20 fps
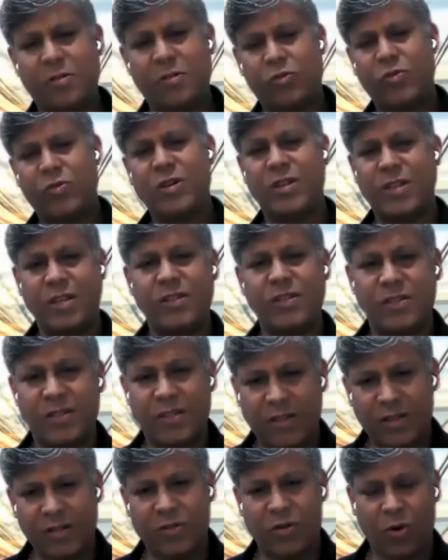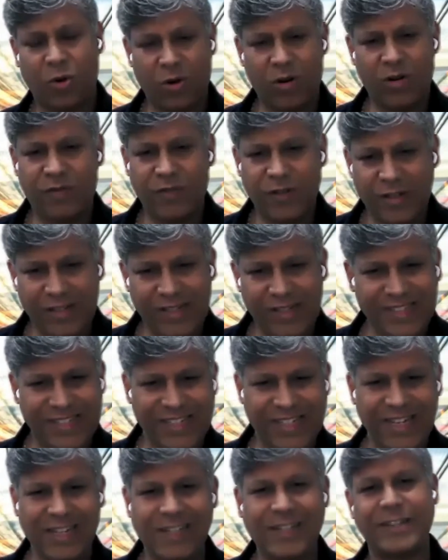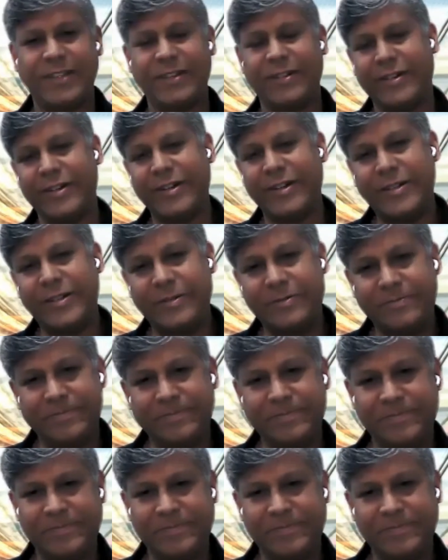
Network is core of it is DLT, right?